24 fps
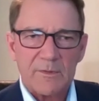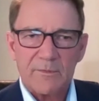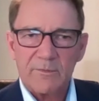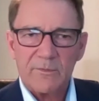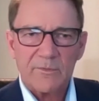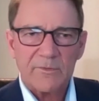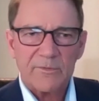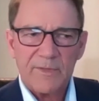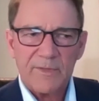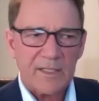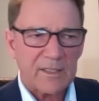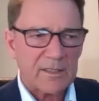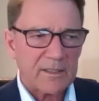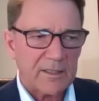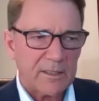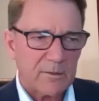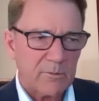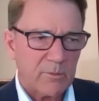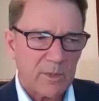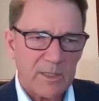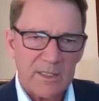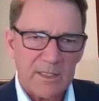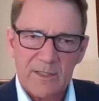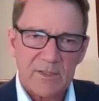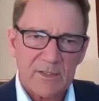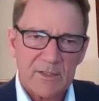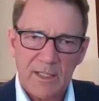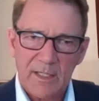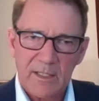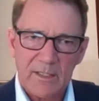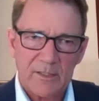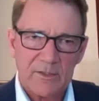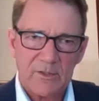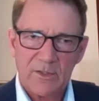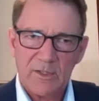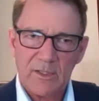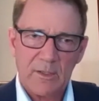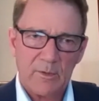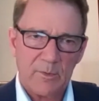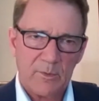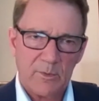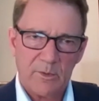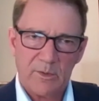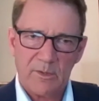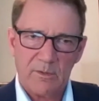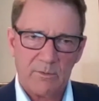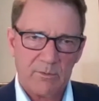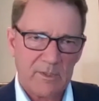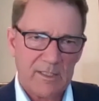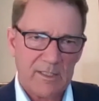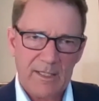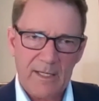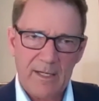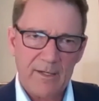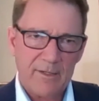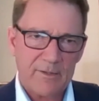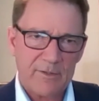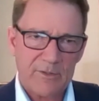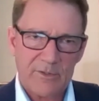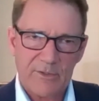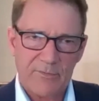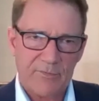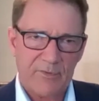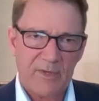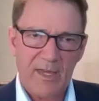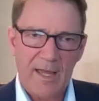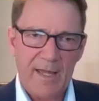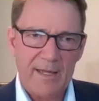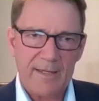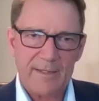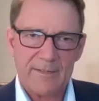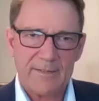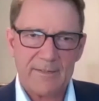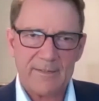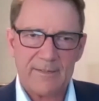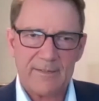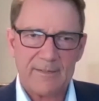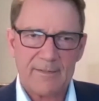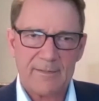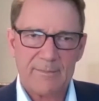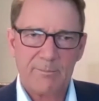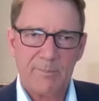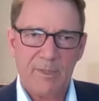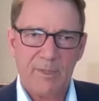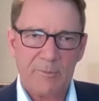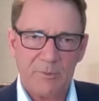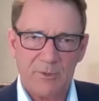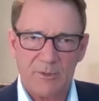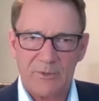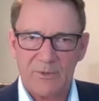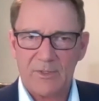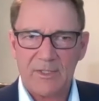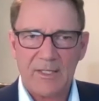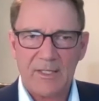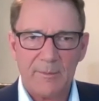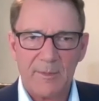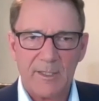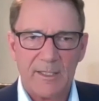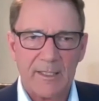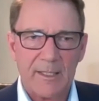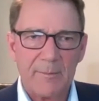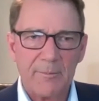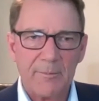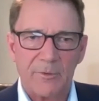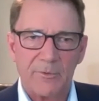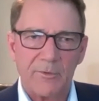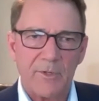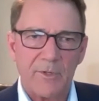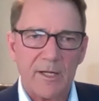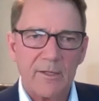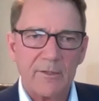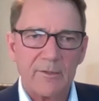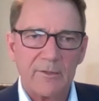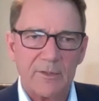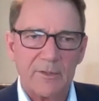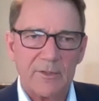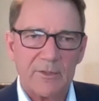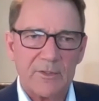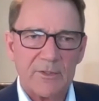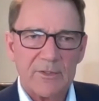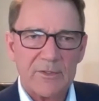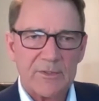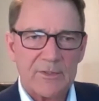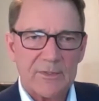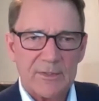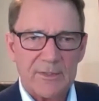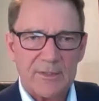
In fact, at one stage, there were clouds of gas bubbles coming up around this